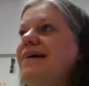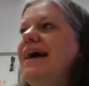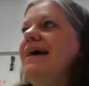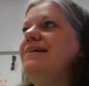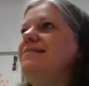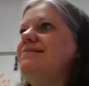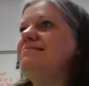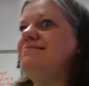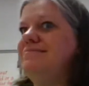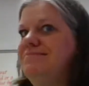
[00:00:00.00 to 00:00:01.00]
and
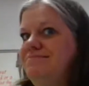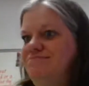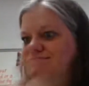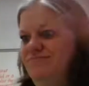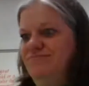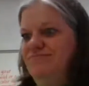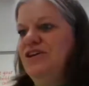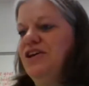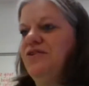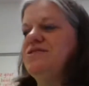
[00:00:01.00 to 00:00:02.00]

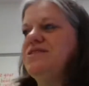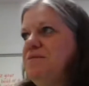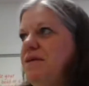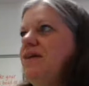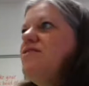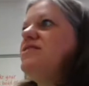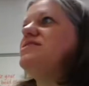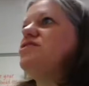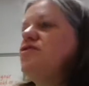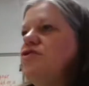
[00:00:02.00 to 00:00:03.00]
you know to get married and
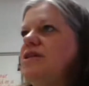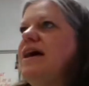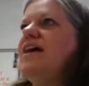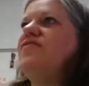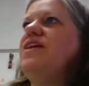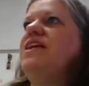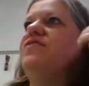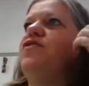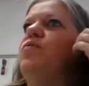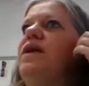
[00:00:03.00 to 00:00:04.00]
to start their life and
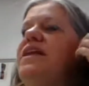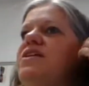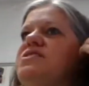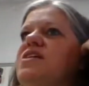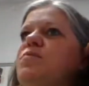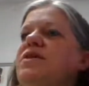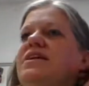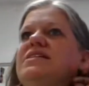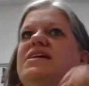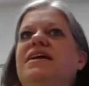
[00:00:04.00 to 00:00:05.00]
if you're waiting on someone and
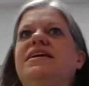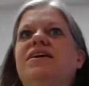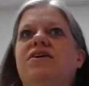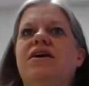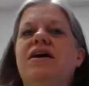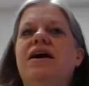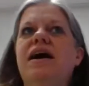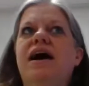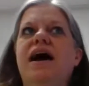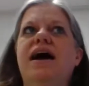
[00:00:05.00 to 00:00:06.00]
he's not here
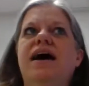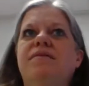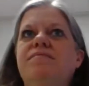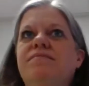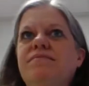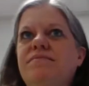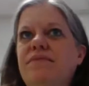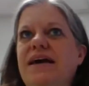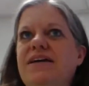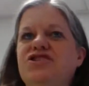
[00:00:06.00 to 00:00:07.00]
um,
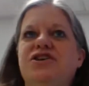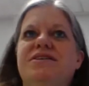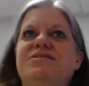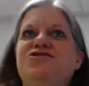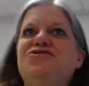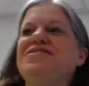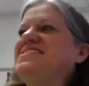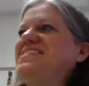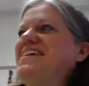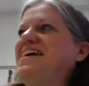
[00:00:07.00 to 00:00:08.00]
i guess you're going to truly
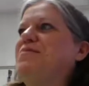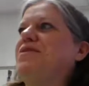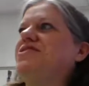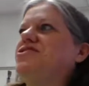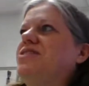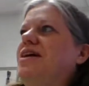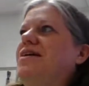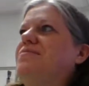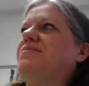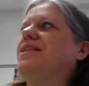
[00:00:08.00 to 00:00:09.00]
see how much
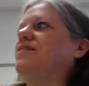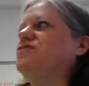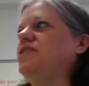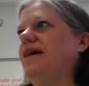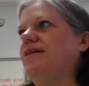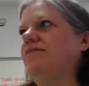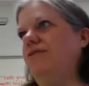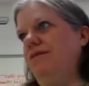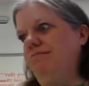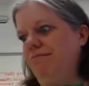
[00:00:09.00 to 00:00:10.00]
um, love she had
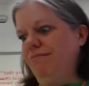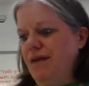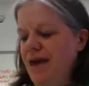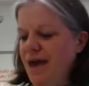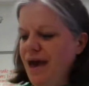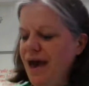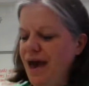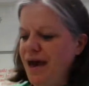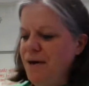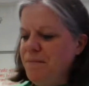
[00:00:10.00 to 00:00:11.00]
for him
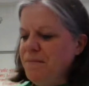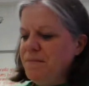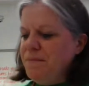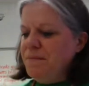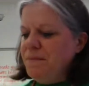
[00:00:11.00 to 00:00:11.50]
um,